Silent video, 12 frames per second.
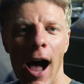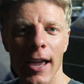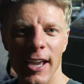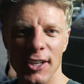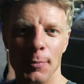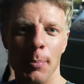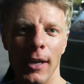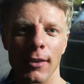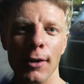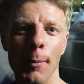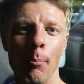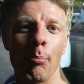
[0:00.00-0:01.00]
I
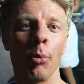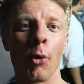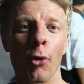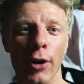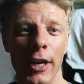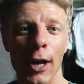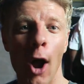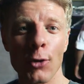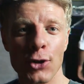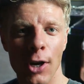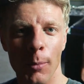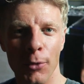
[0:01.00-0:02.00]
expected a boring
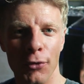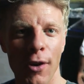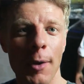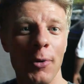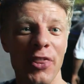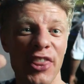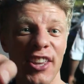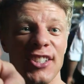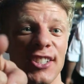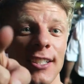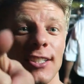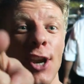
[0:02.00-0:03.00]
hotel buffet, but
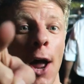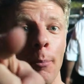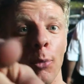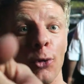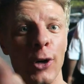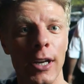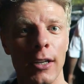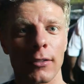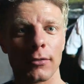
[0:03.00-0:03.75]
this is not boring.